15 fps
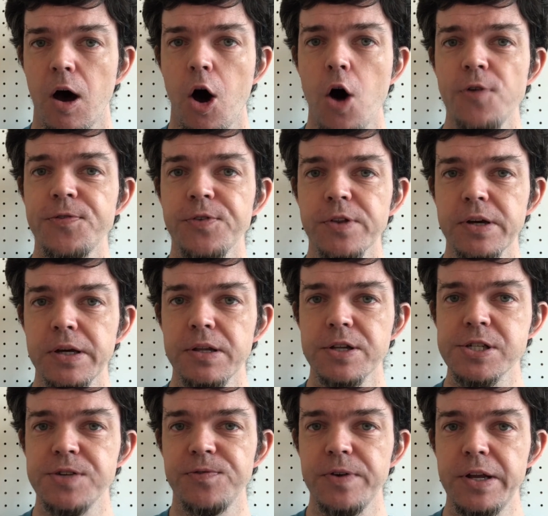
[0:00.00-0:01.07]
Hopefully,
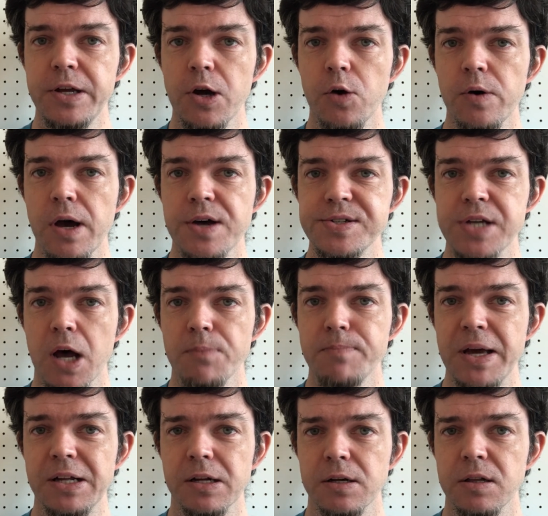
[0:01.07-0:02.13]
this video has helped
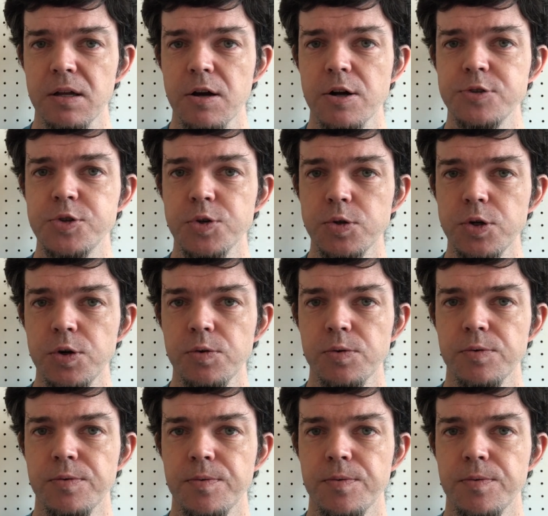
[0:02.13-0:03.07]
make it clearer to you.